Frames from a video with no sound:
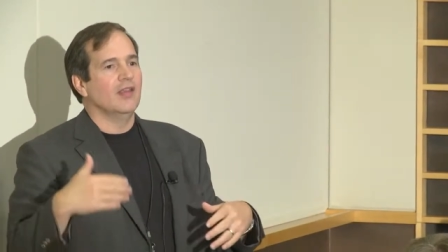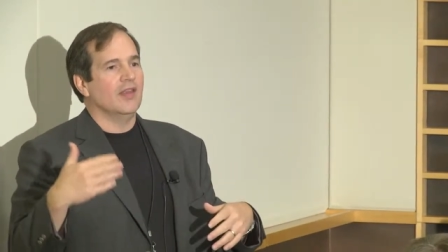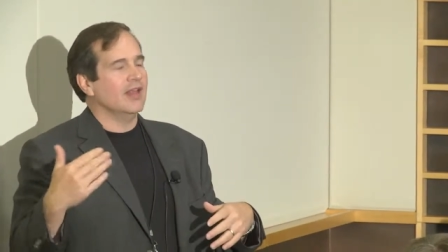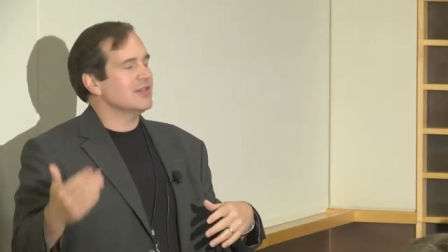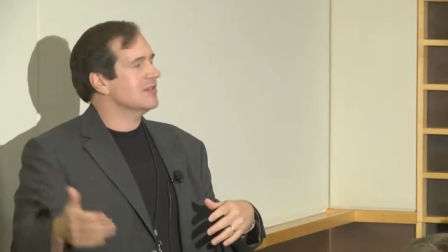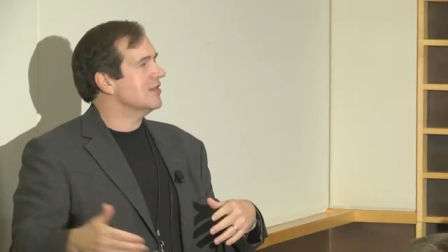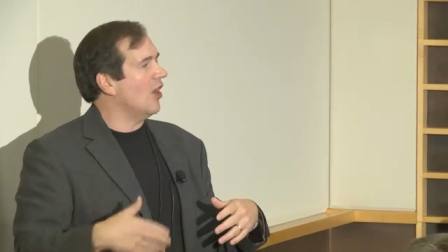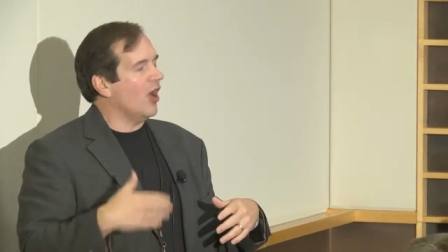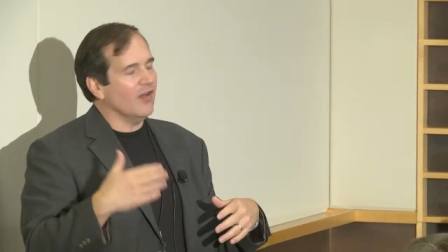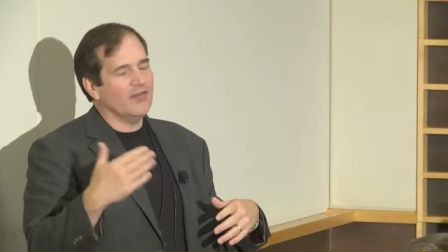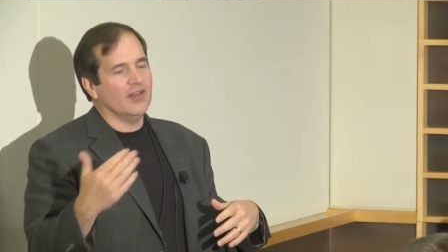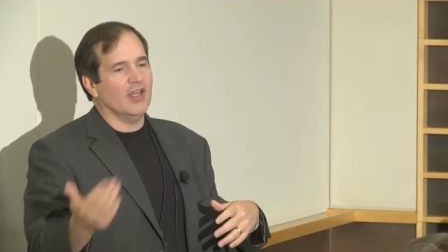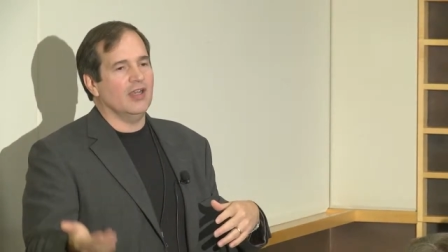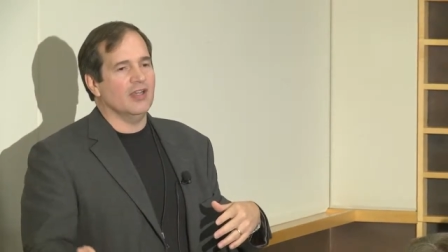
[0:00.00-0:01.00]
That's
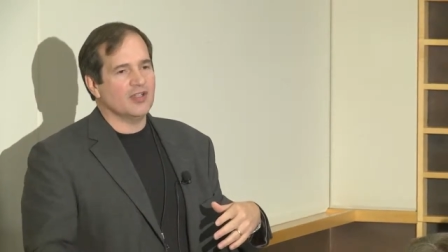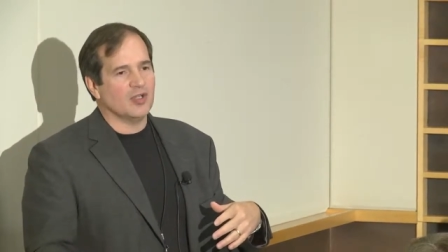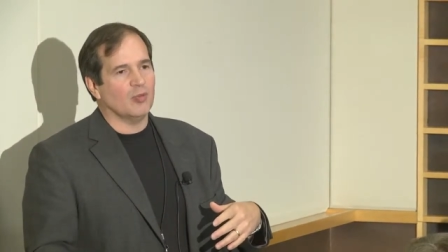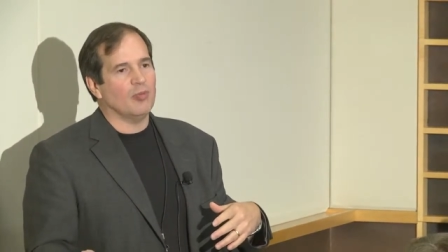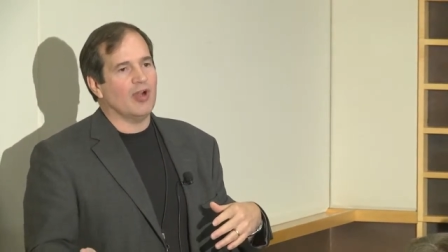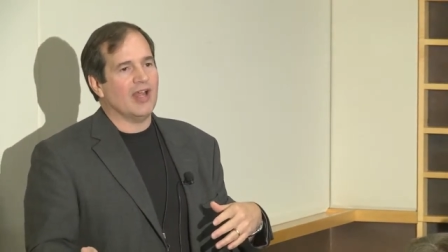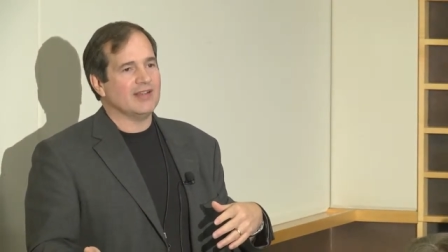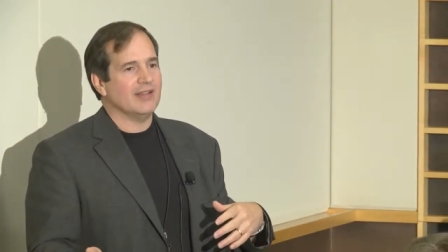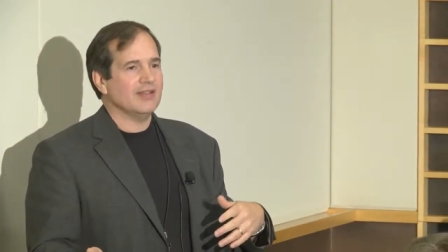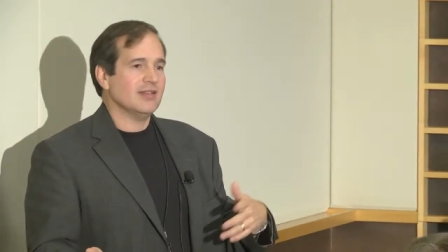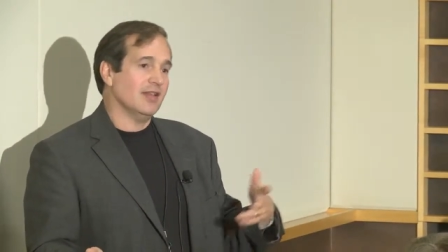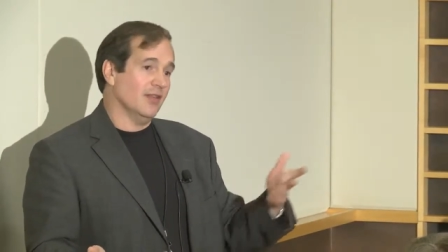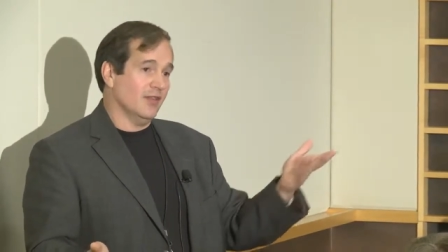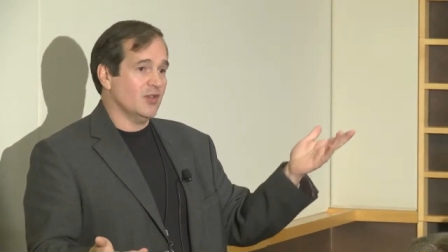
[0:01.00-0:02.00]
often an additional
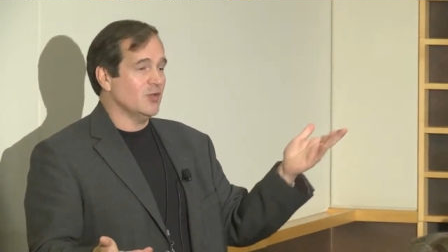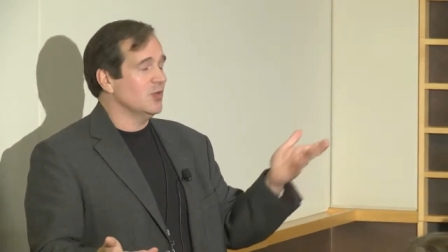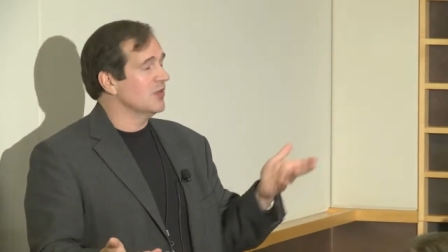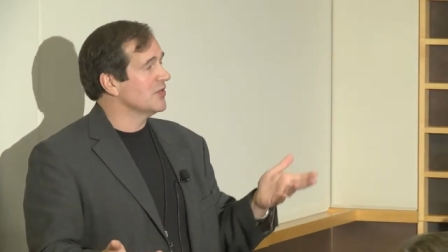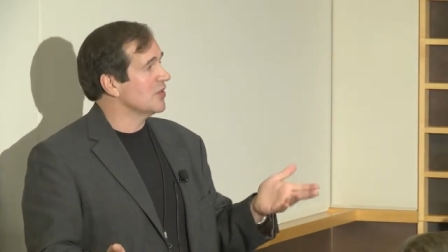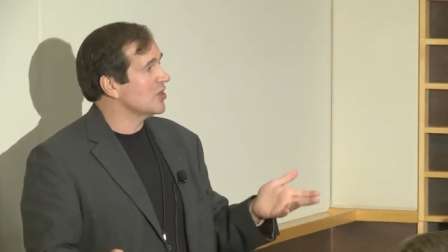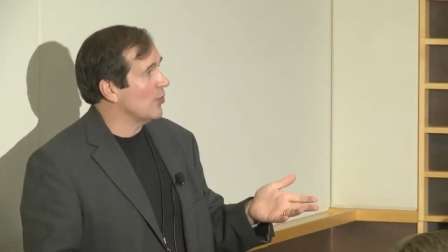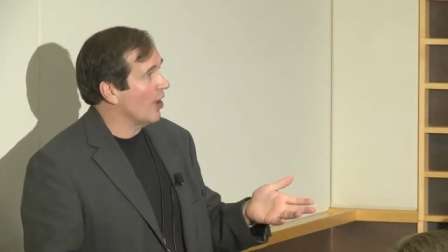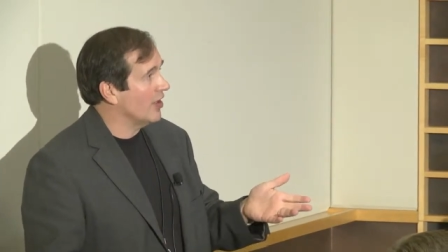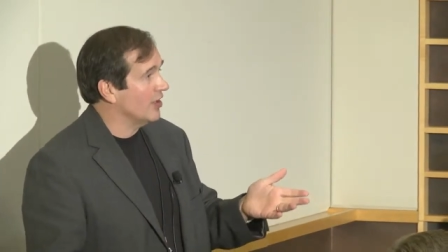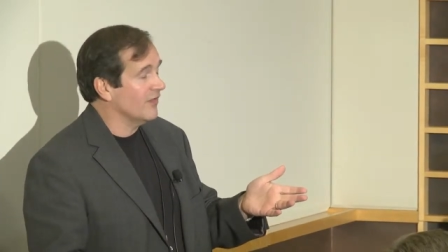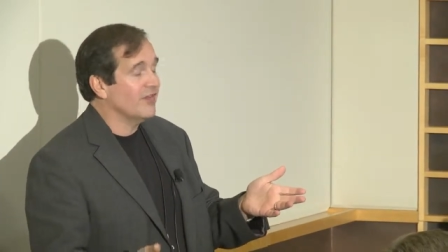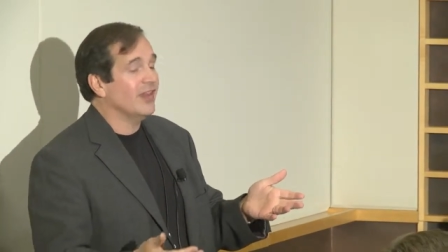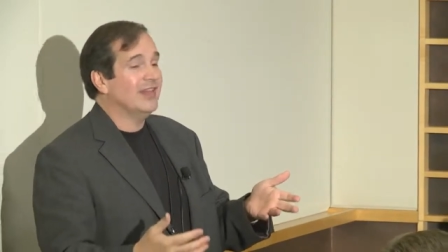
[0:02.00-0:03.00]
process, and the tools are smart
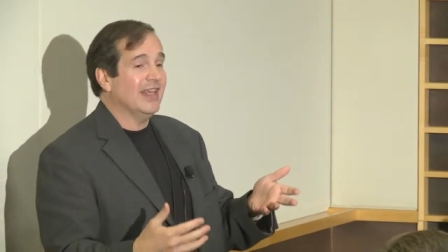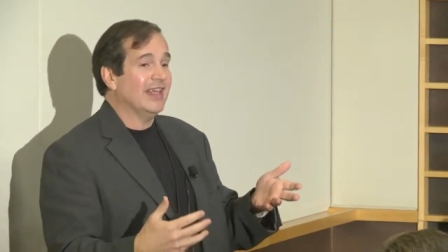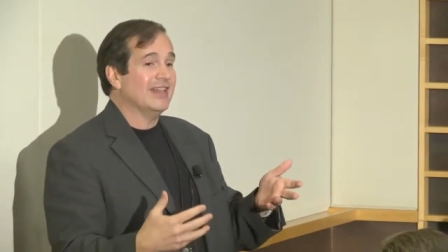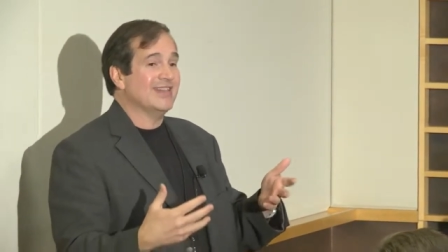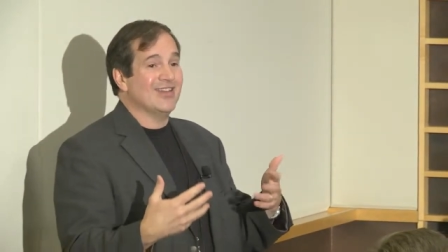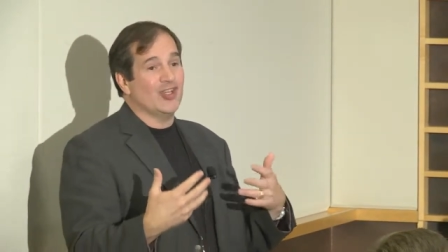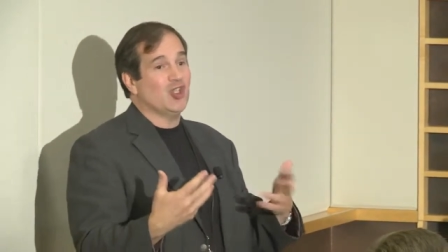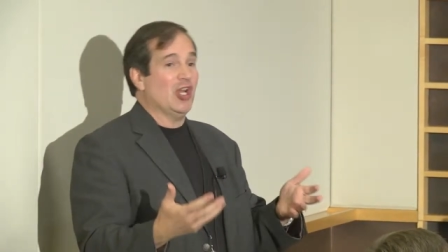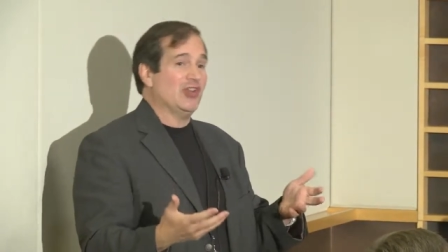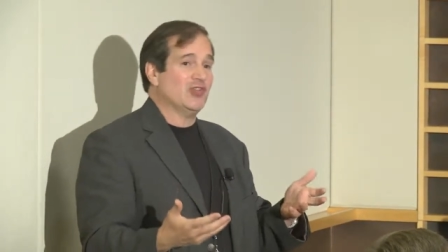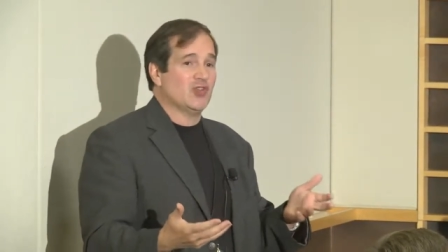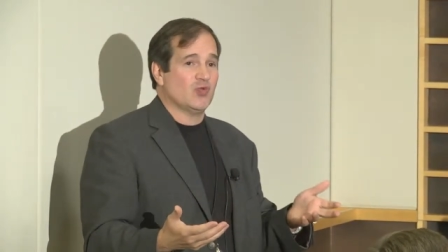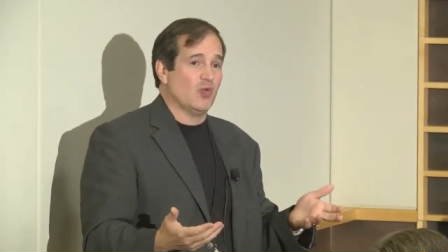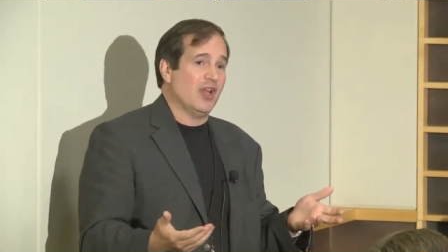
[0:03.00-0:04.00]
enough that they can
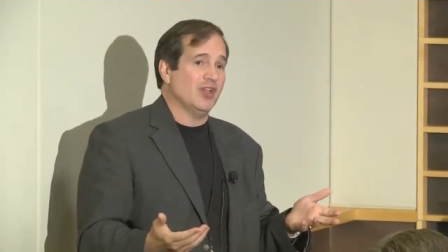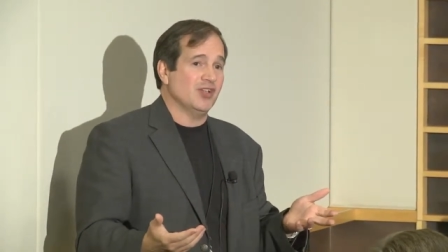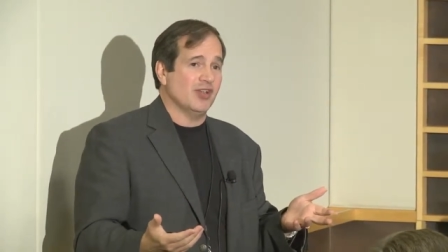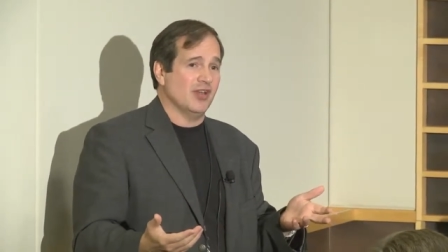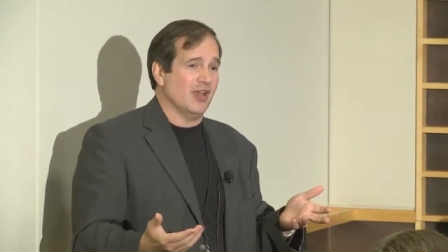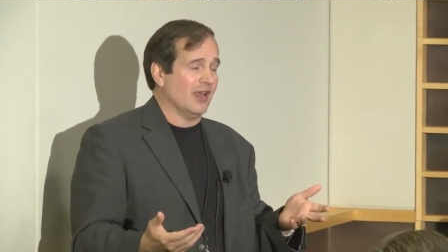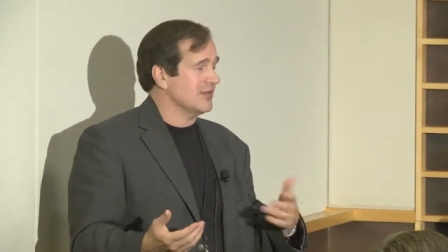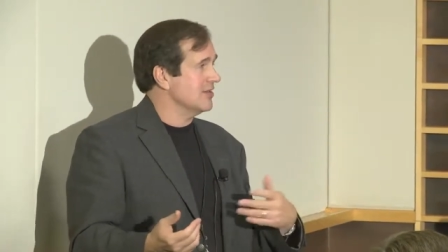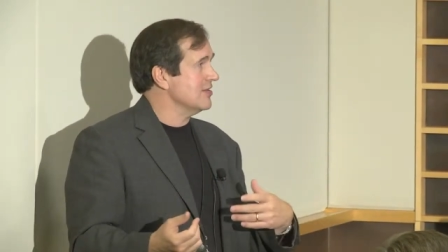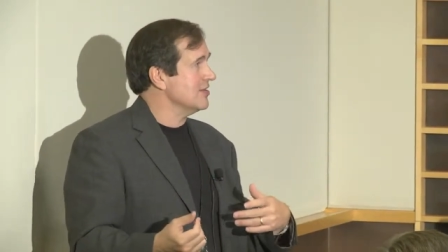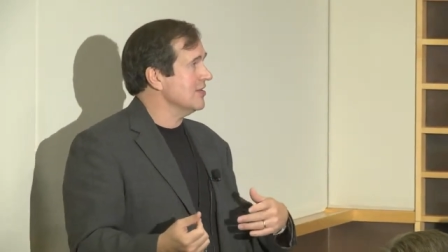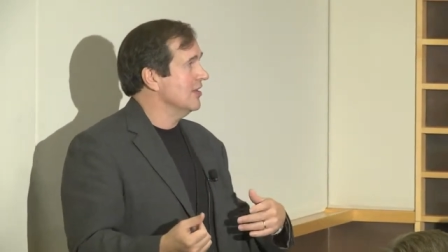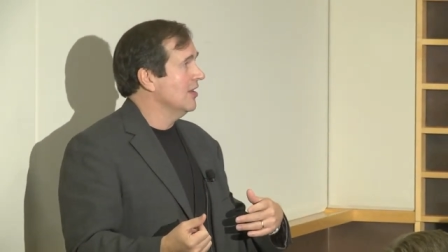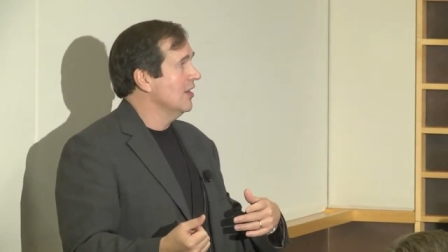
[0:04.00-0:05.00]
suggest range
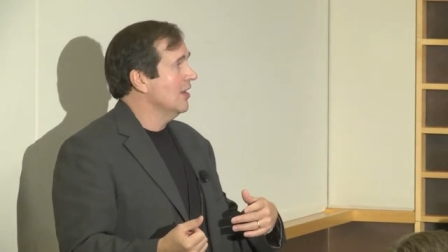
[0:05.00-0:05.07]
indexes.